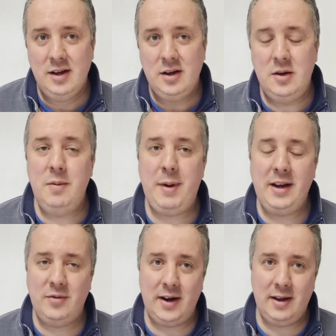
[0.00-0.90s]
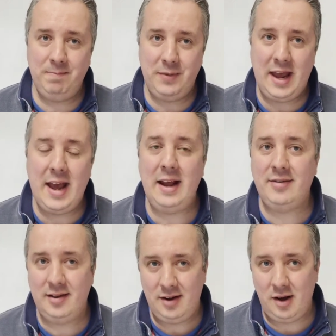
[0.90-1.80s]
New base rate
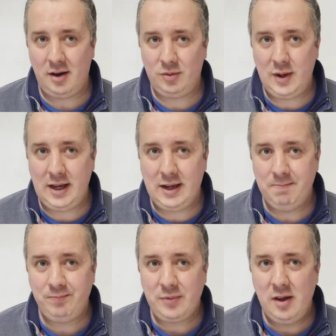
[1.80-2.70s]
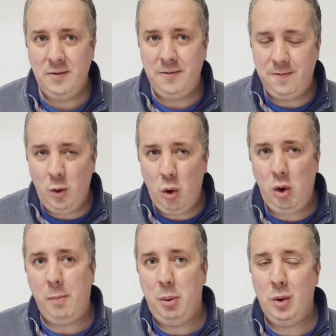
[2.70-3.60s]
hit last week,
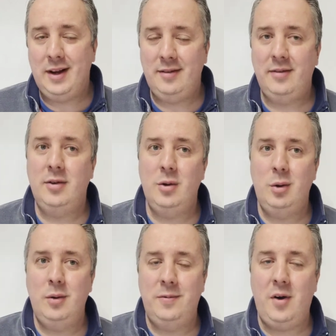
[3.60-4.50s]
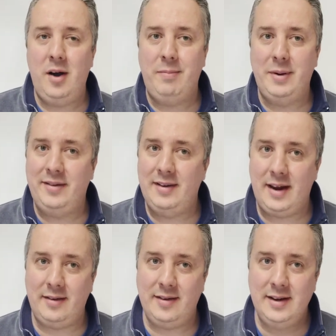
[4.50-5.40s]

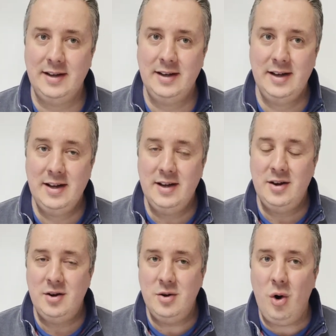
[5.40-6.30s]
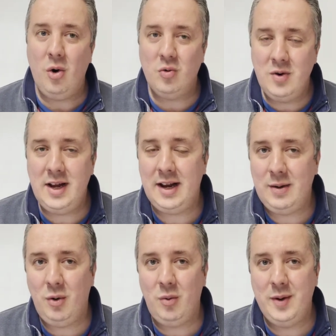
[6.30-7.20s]
4.25%. Not really
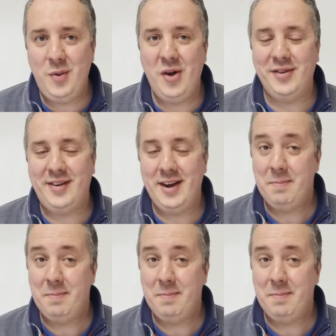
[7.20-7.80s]
what we want,